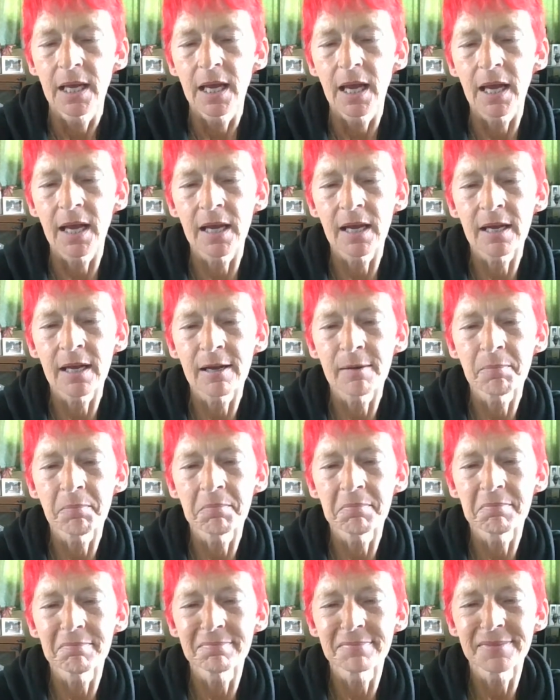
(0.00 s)

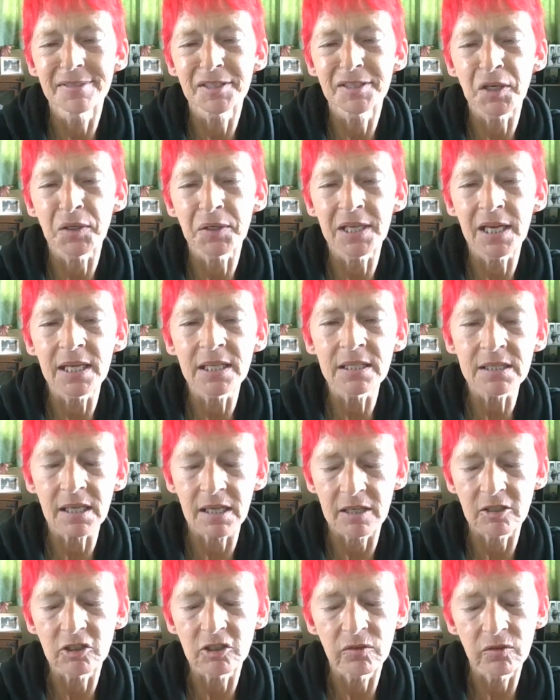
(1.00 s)
So get in
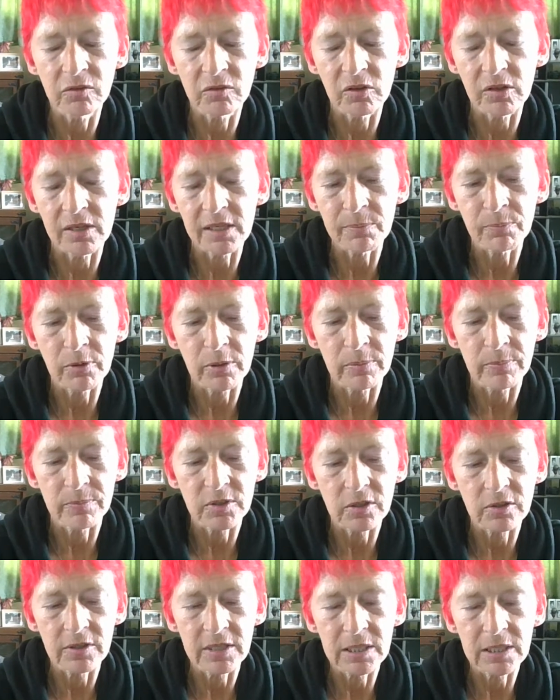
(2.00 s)
touch if you've got any problems
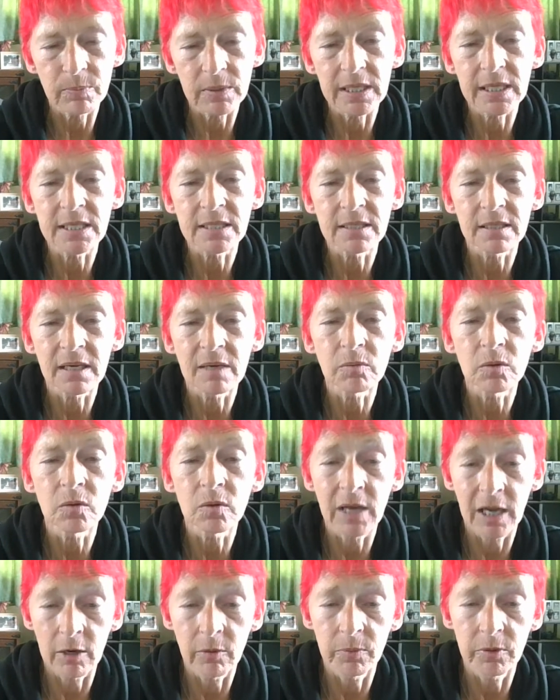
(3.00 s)
on this, please, and I will
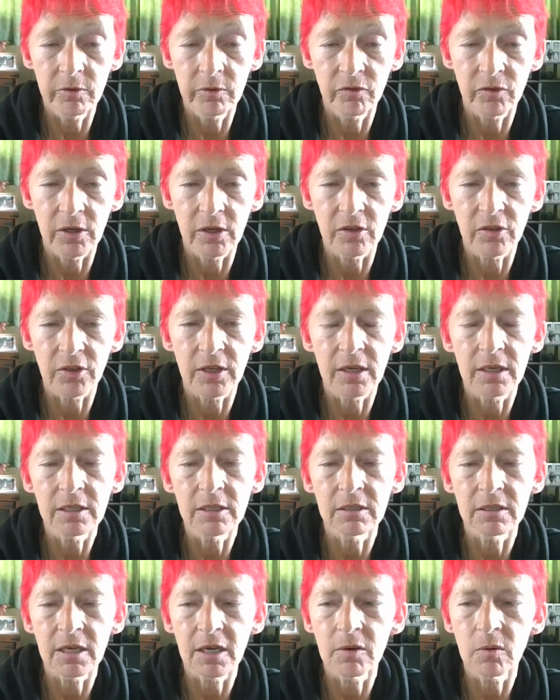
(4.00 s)
help you further.
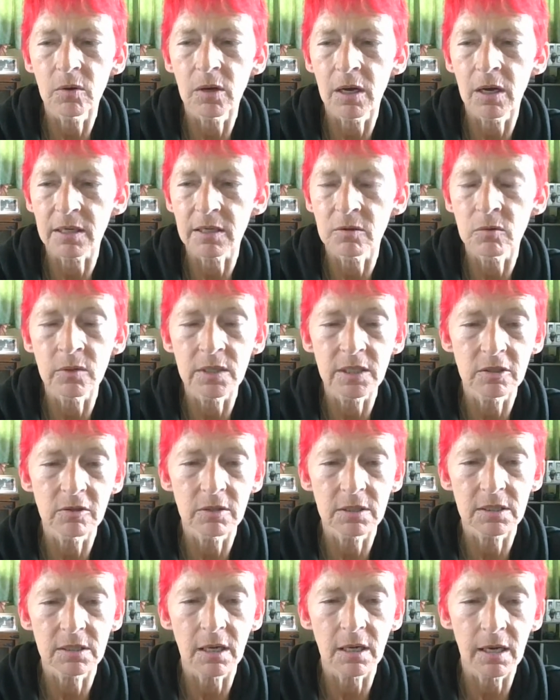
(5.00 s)
You know, I can always do
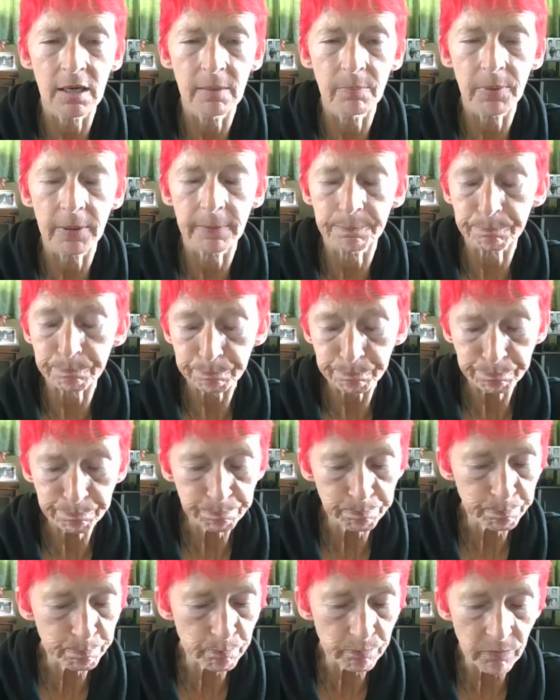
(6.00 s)
Skype,
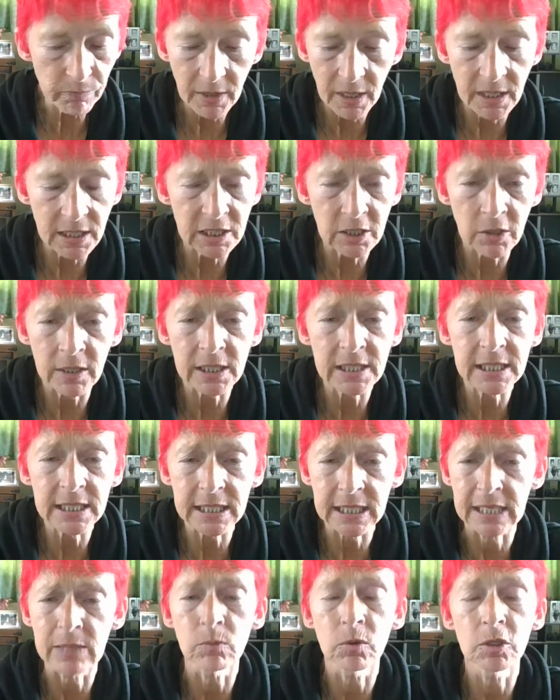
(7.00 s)
so I can
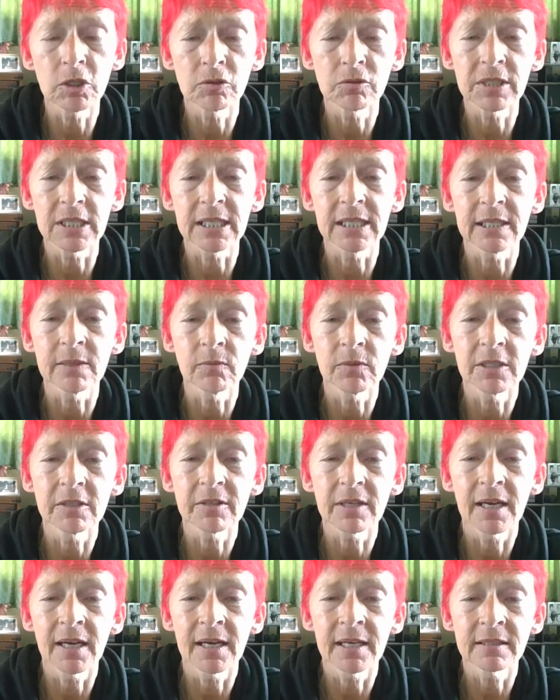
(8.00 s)
see what you're dealing with
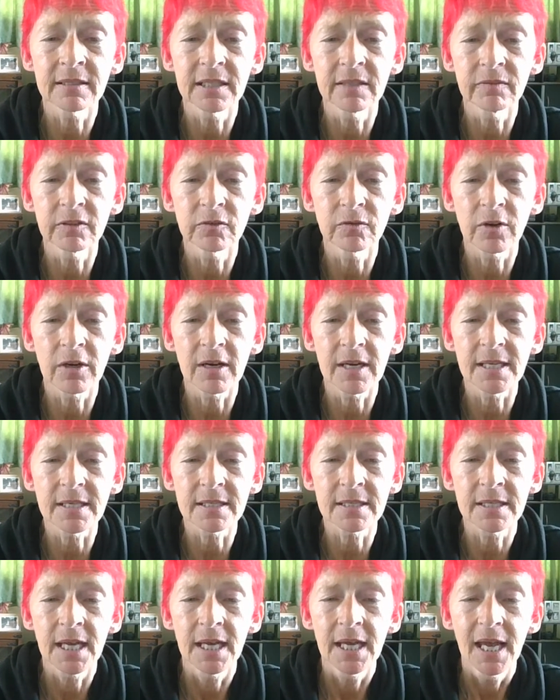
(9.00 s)
and give
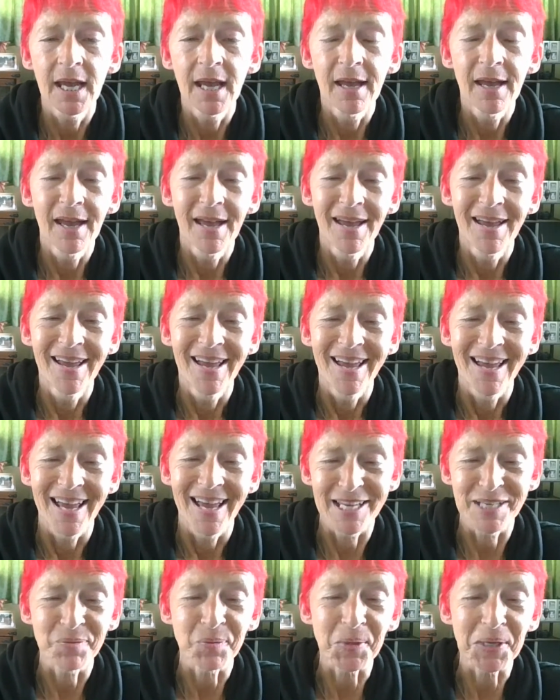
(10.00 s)
advice
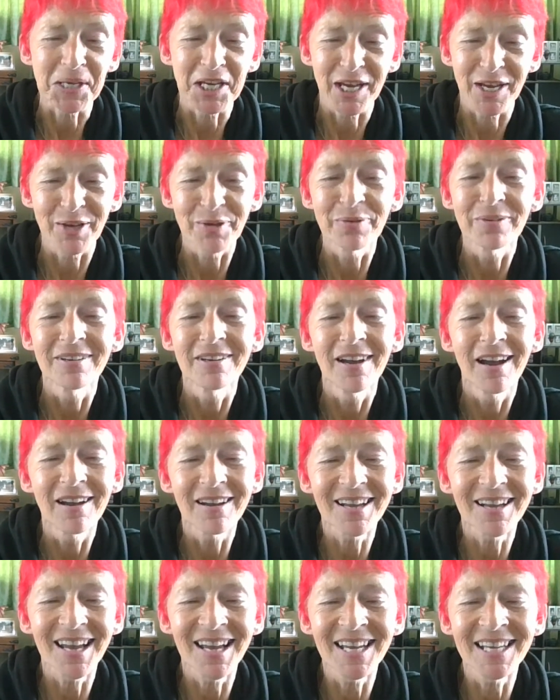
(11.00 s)
as we go.
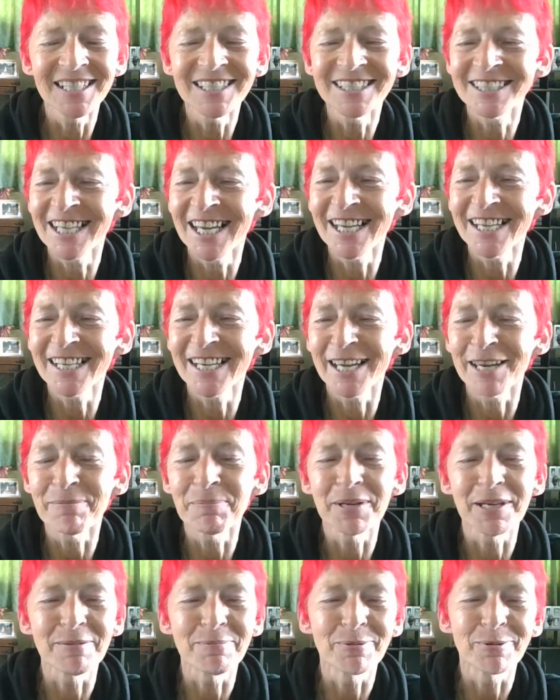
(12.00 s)
Okay, take care,
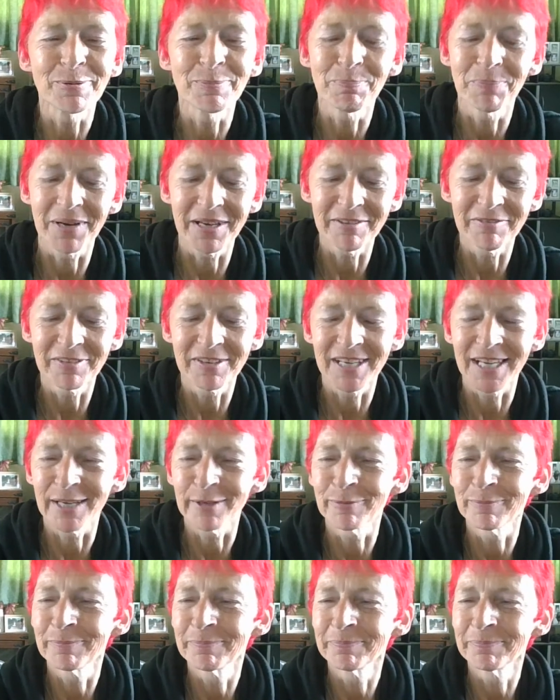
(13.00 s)
people. Bye for now.